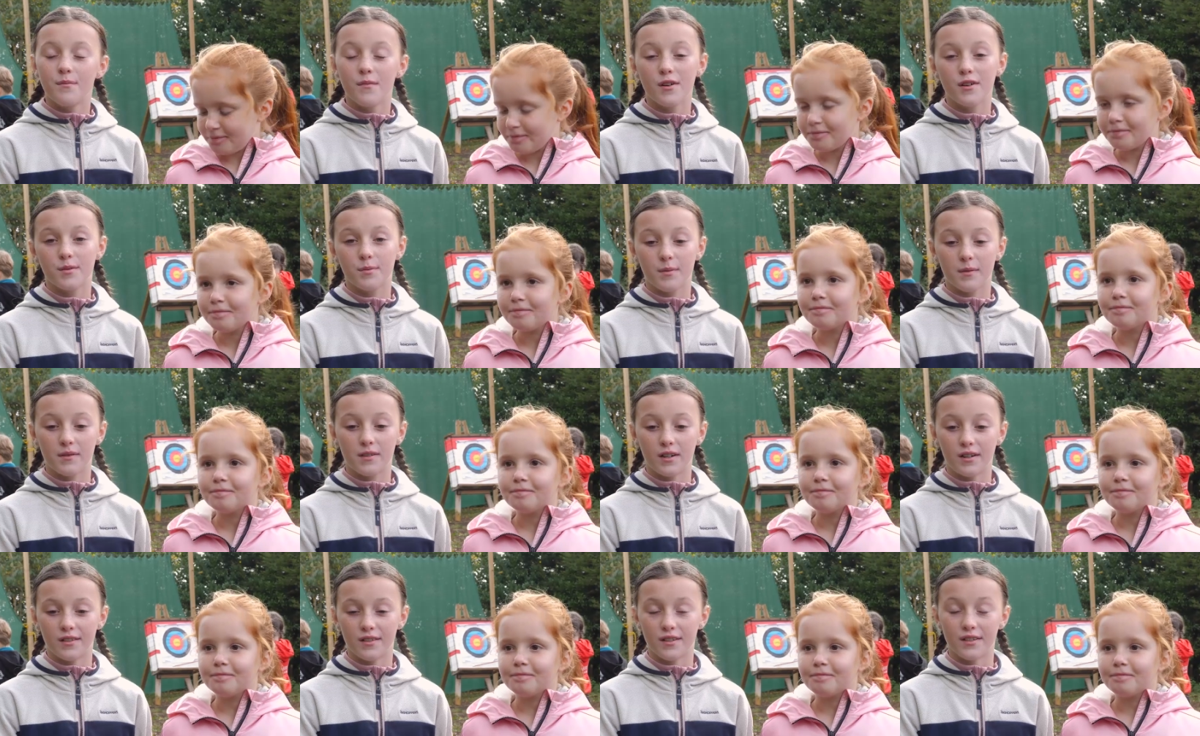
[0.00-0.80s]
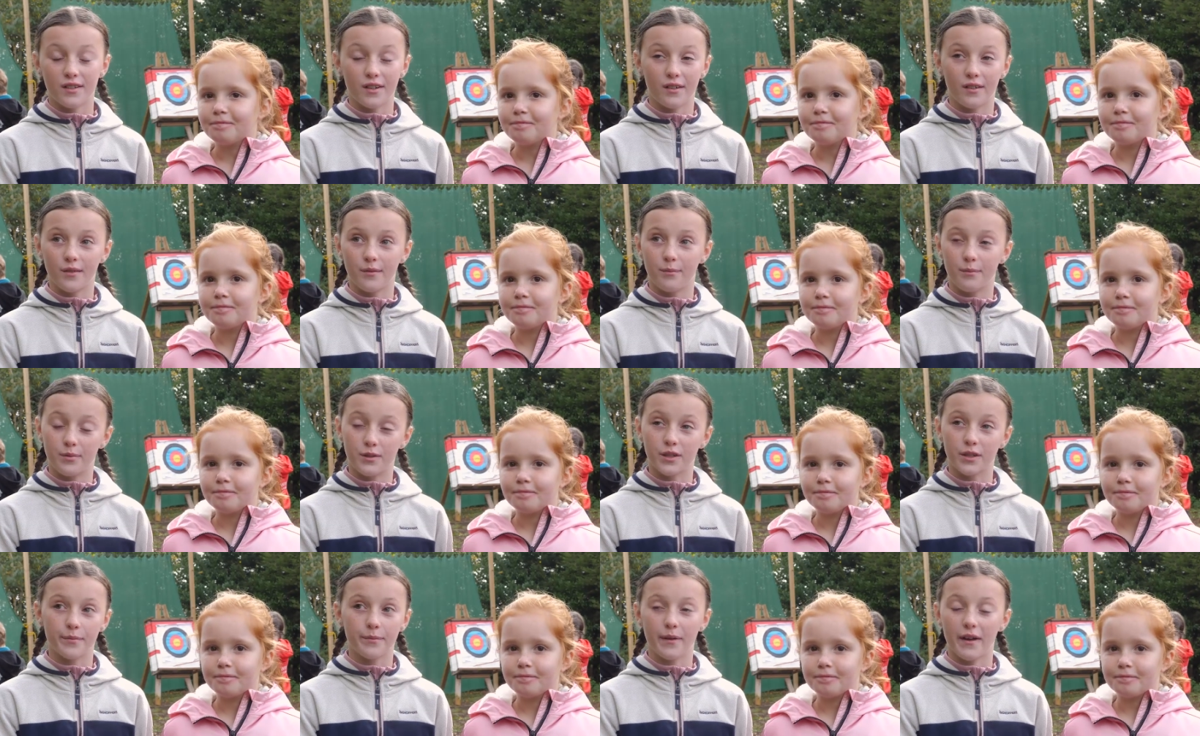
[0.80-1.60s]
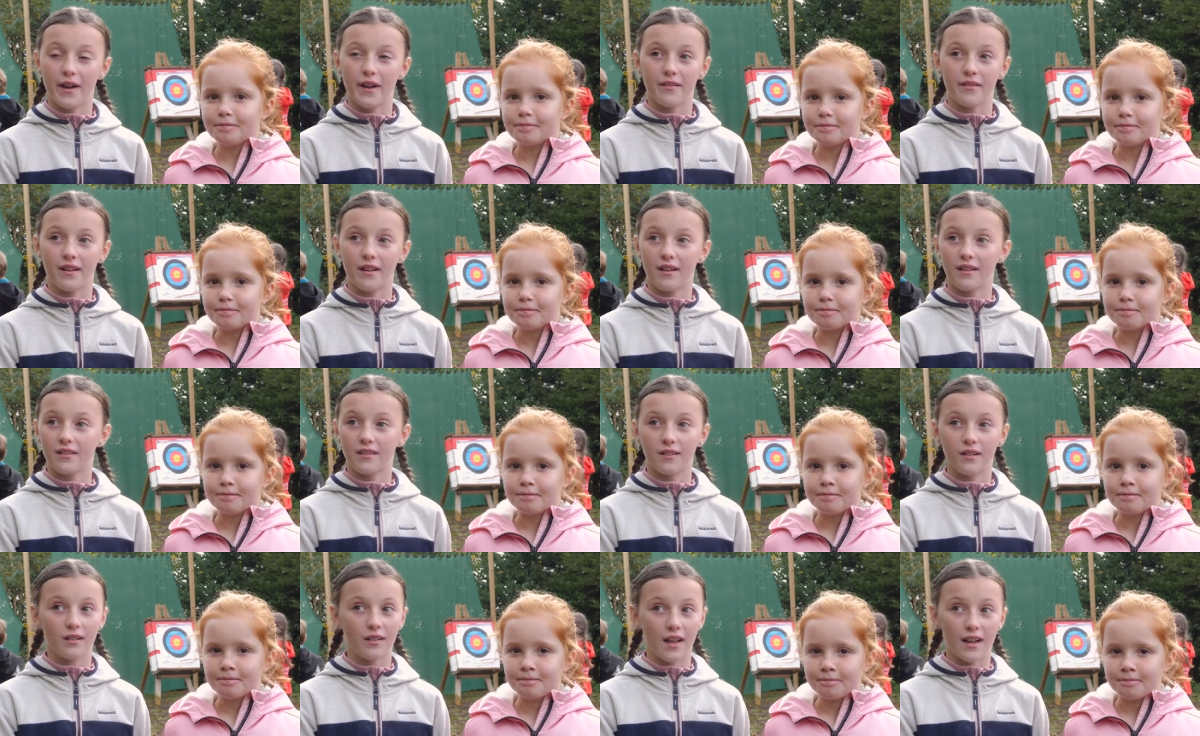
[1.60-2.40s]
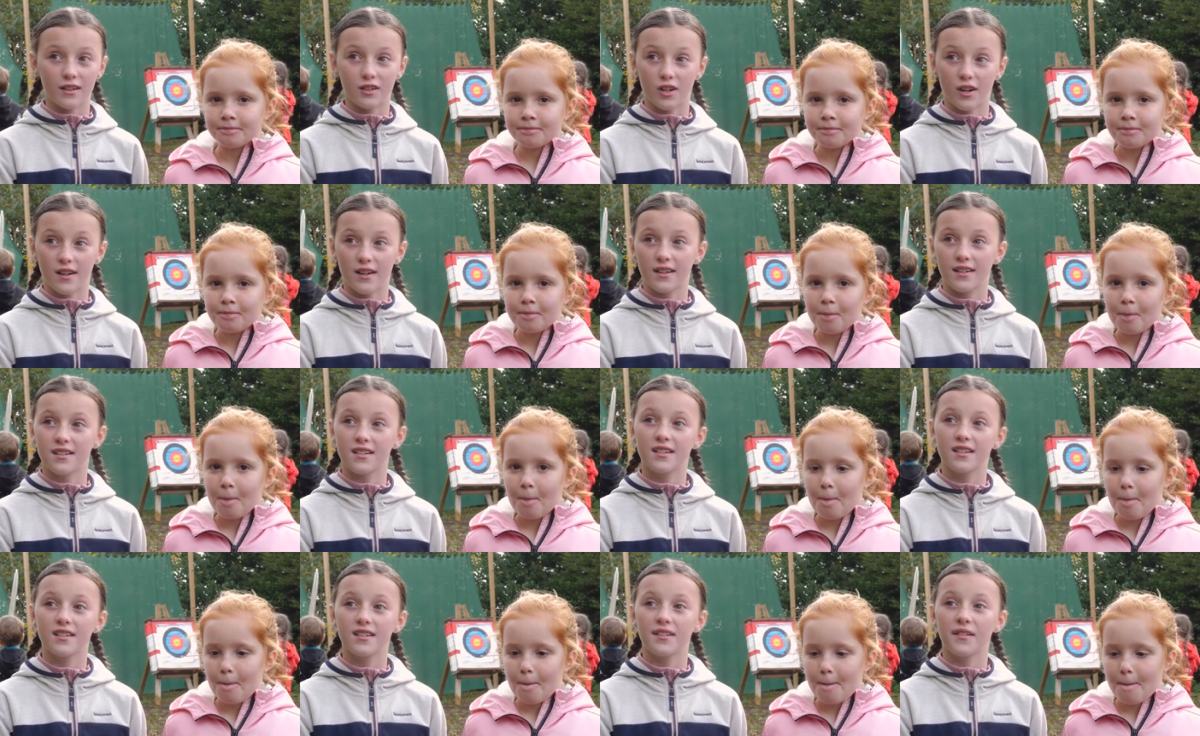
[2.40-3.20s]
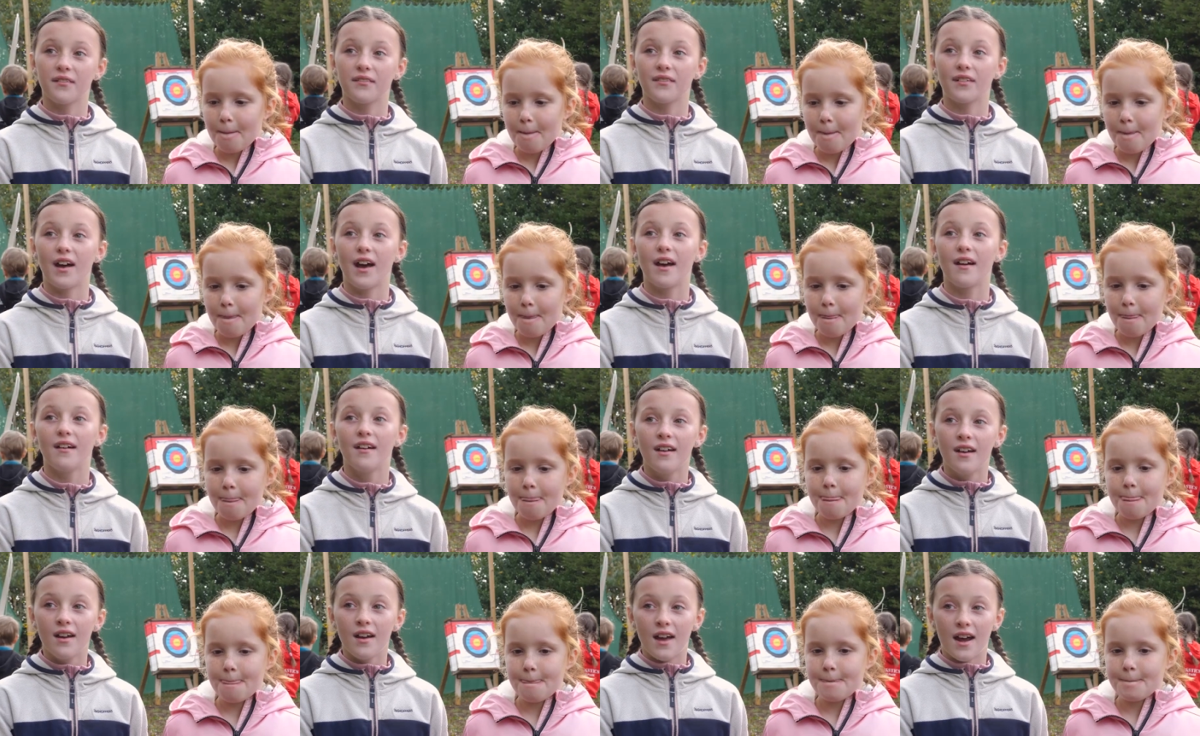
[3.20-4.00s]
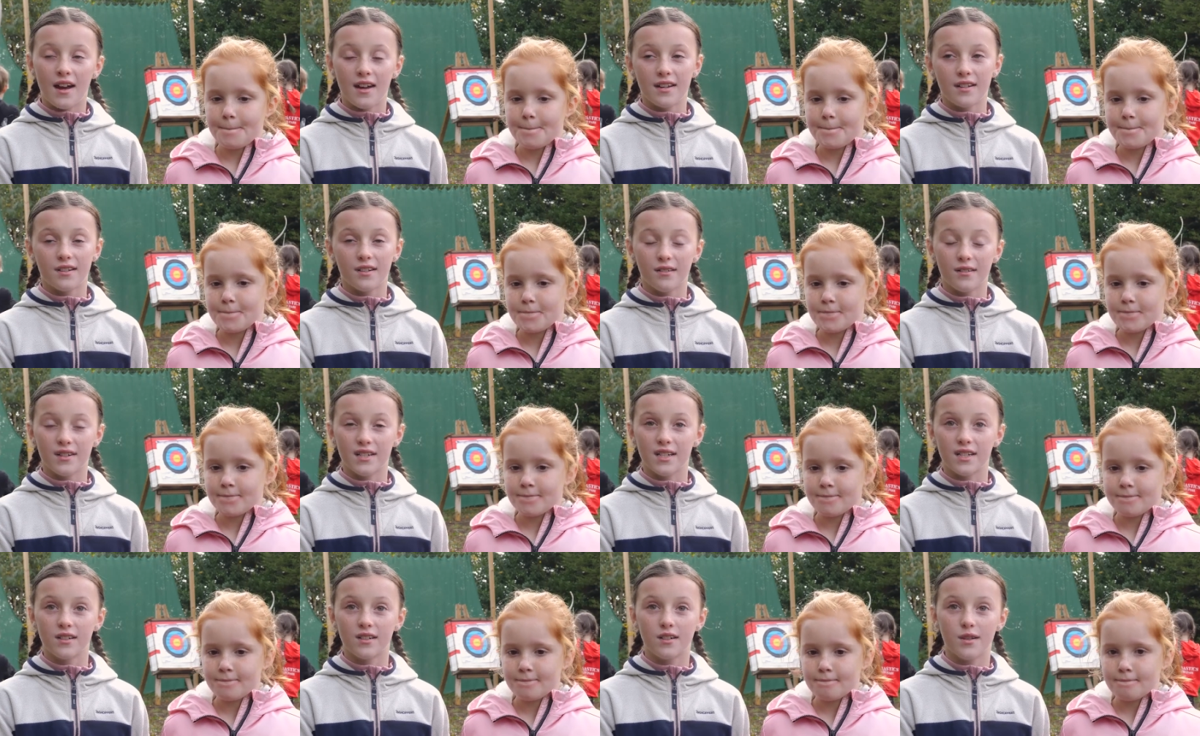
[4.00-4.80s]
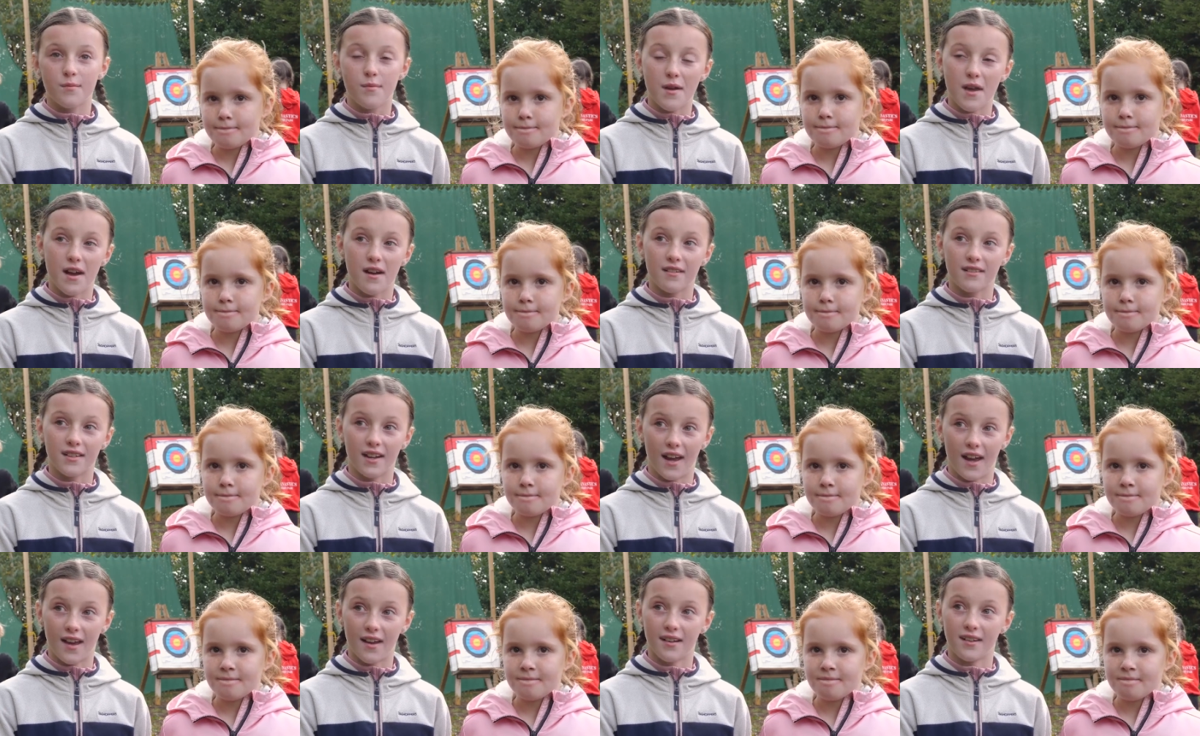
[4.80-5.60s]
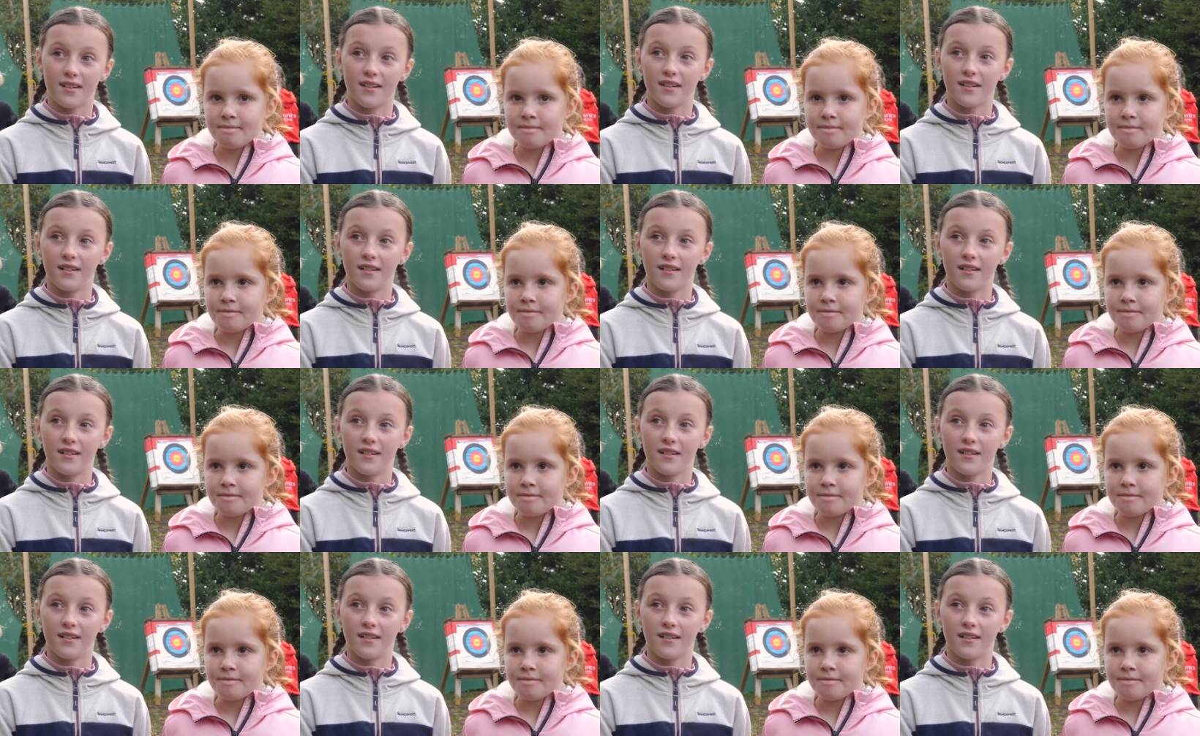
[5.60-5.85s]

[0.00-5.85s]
Speaker 1: Most children don't just play on electronics and stuff now, and so it's good to be outside.